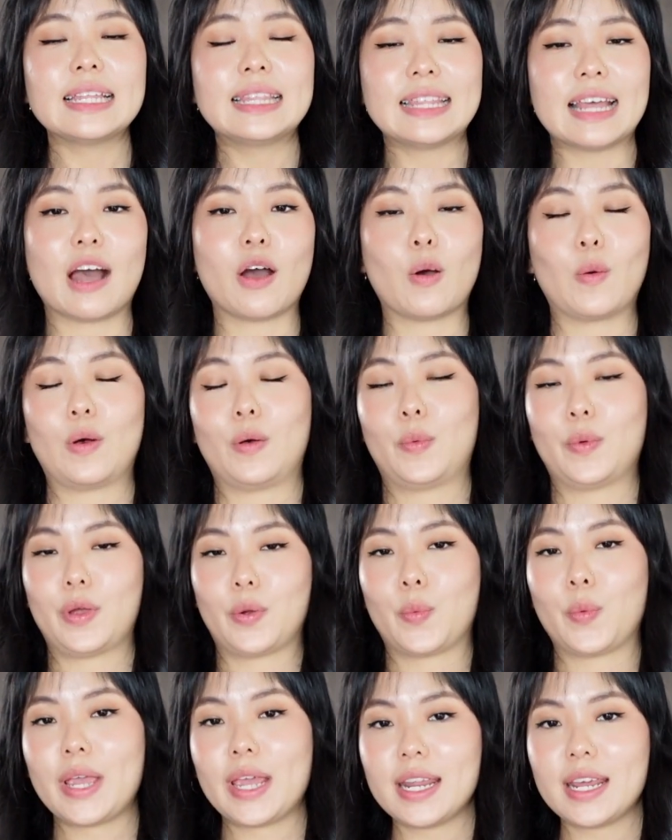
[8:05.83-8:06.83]
Now while
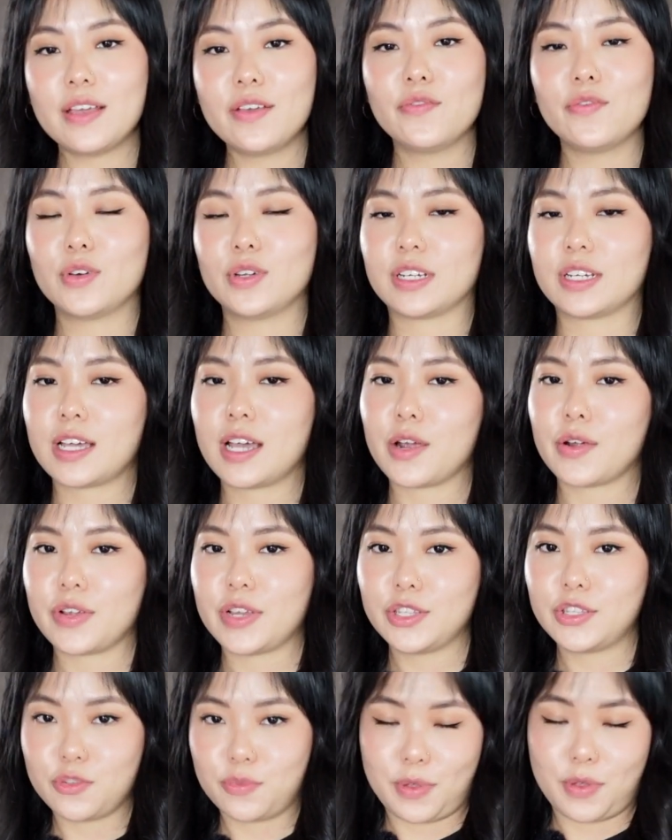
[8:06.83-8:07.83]
we're waiting for the
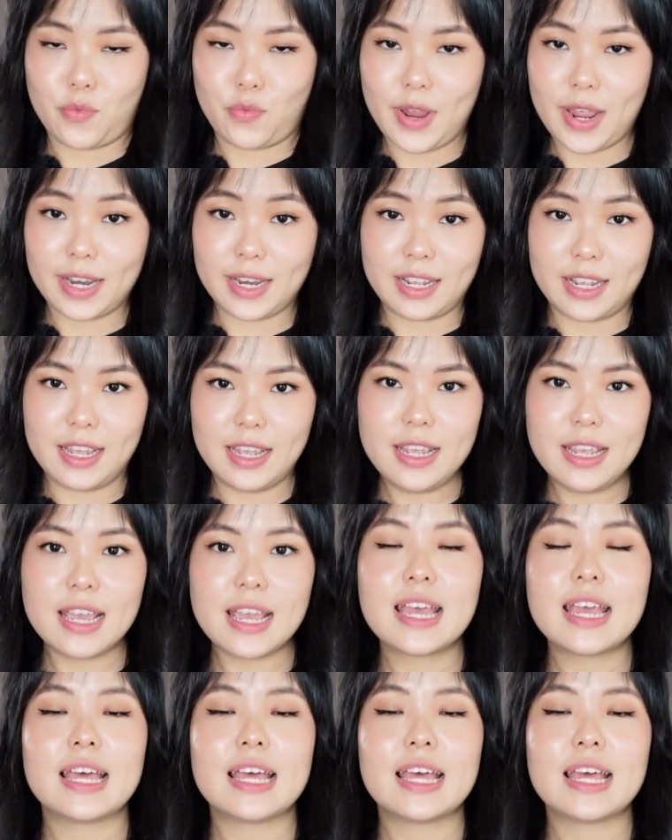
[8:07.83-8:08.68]
curry to be ready,